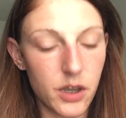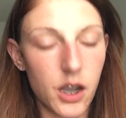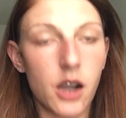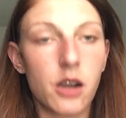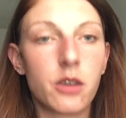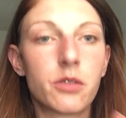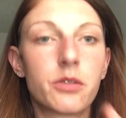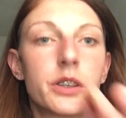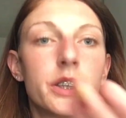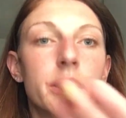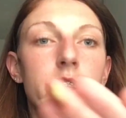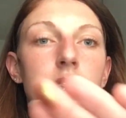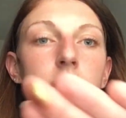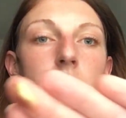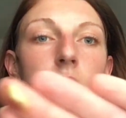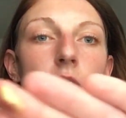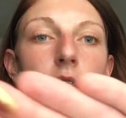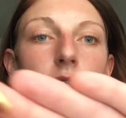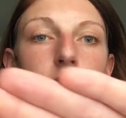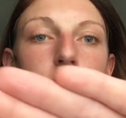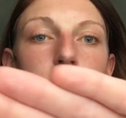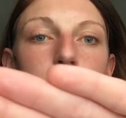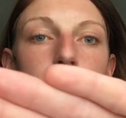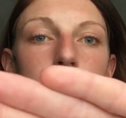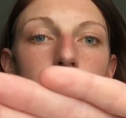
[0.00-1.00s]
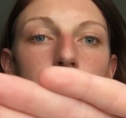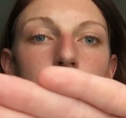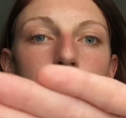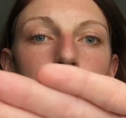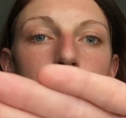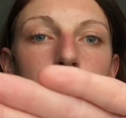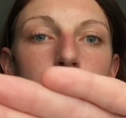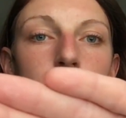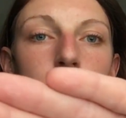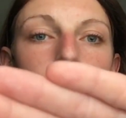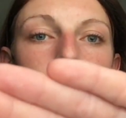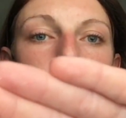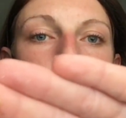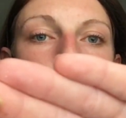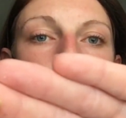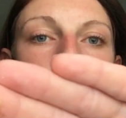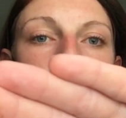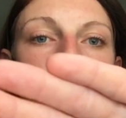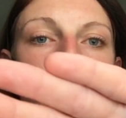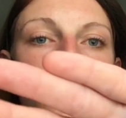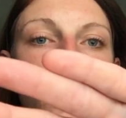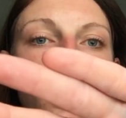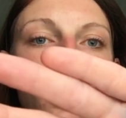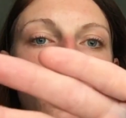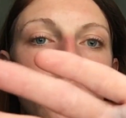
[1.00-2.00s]
Oh, yes.
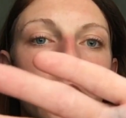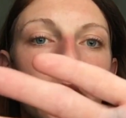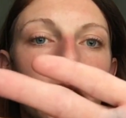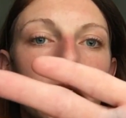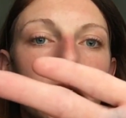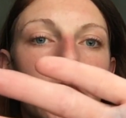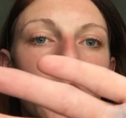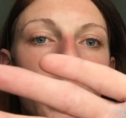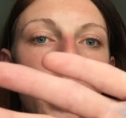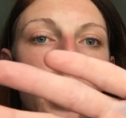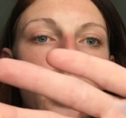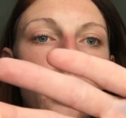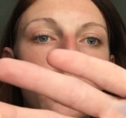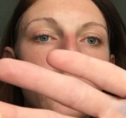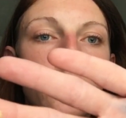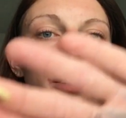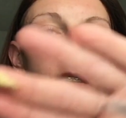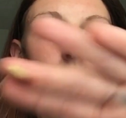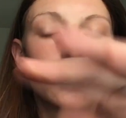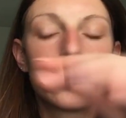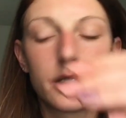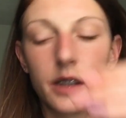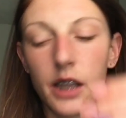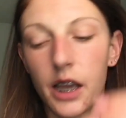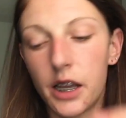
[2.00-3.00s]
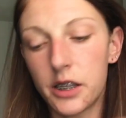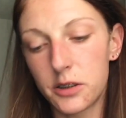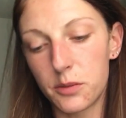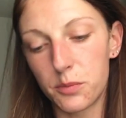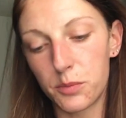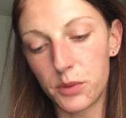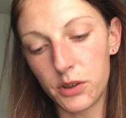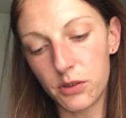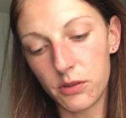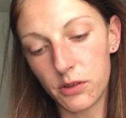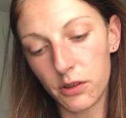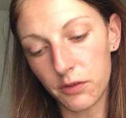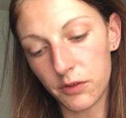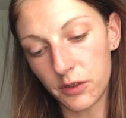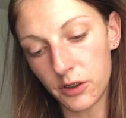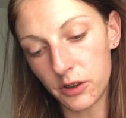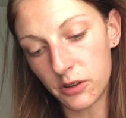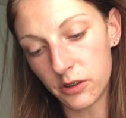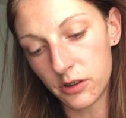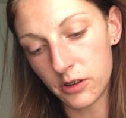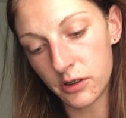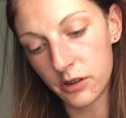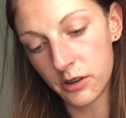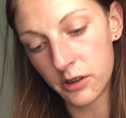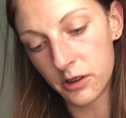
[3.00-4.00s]
Look at that. That's
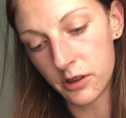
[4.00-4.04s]
beautiful.